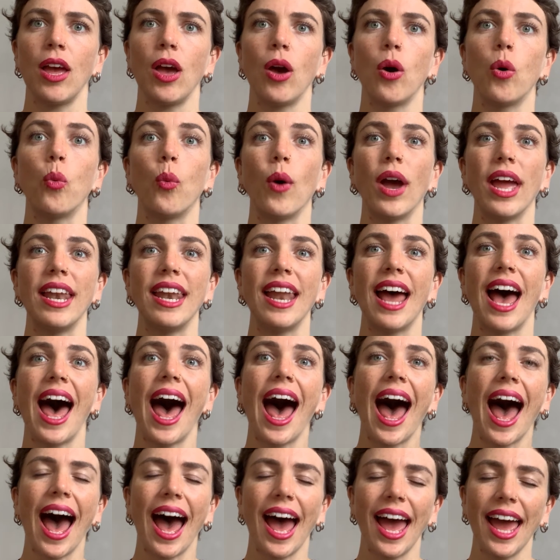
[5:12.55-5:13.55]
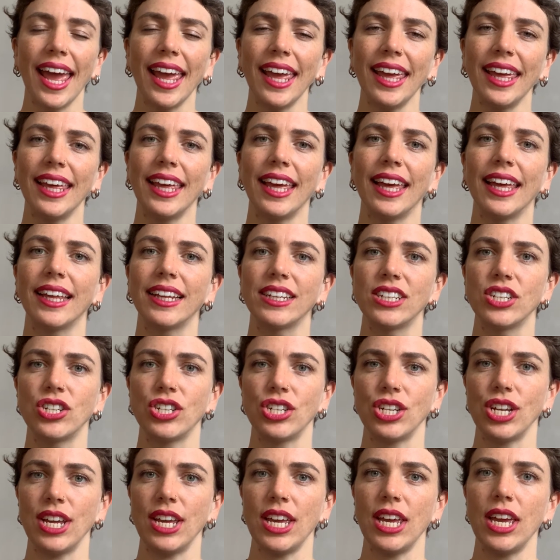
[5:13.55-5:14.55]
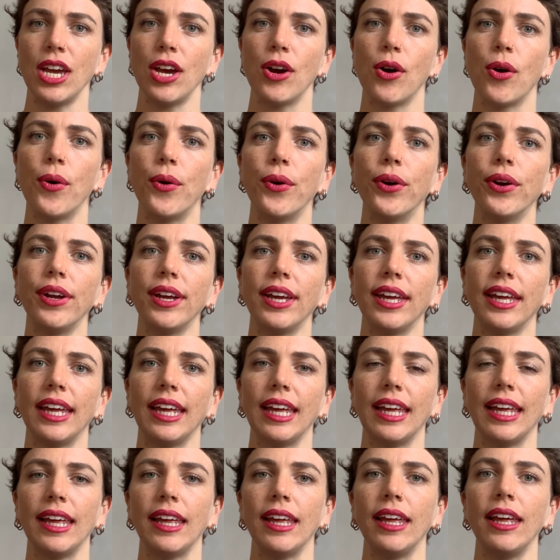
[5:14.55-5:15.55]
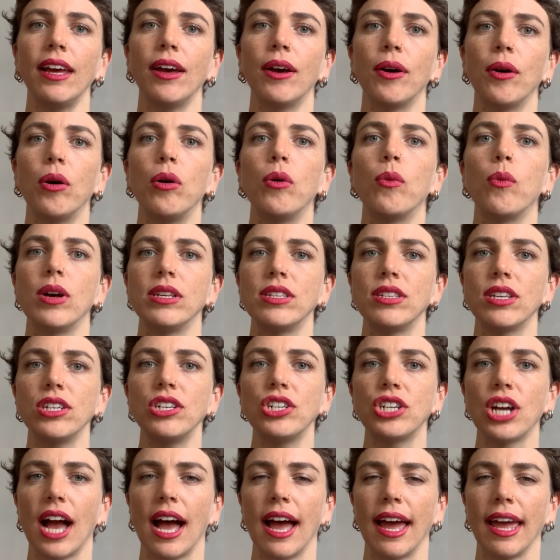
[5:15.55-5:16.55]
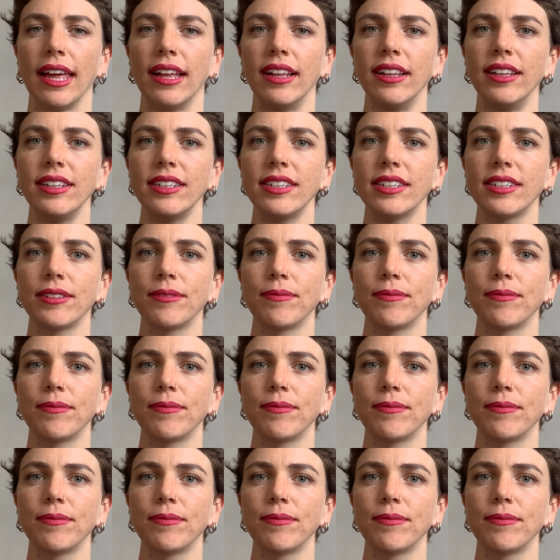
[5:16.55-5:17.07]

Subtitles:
when I, she or he was a child,